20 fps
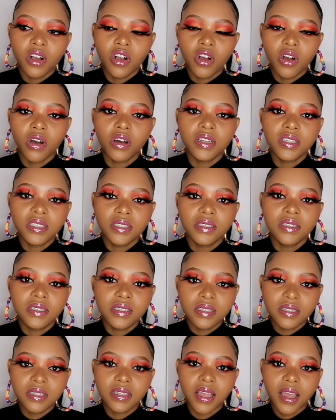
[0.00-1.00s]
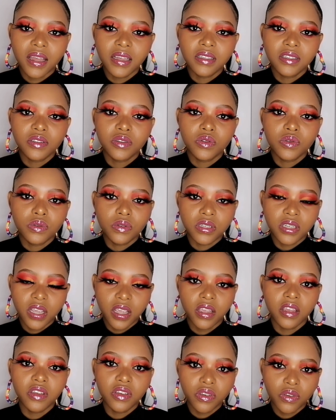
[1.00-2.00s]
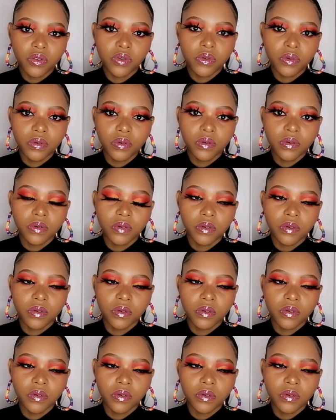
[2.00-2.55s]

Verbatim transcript: God decides to take you,